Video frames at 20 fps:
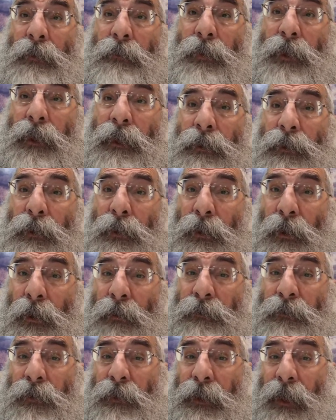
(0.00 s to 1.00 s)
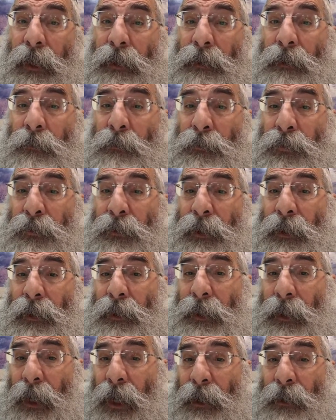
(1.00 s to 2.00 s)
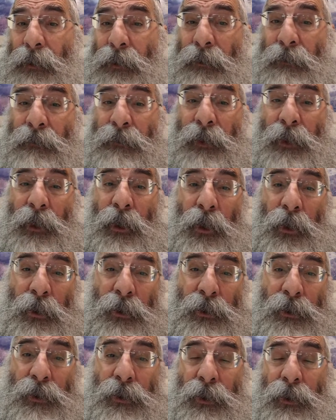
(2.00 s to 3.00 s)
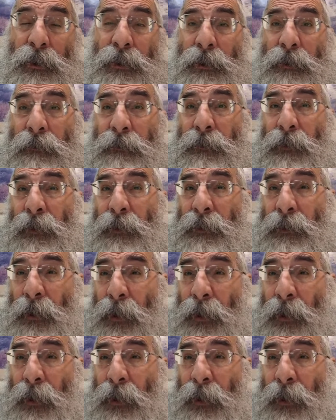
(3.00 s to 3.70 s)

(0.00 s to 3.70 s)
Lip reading: Because Lavan had to bring Yaakov the oisius of the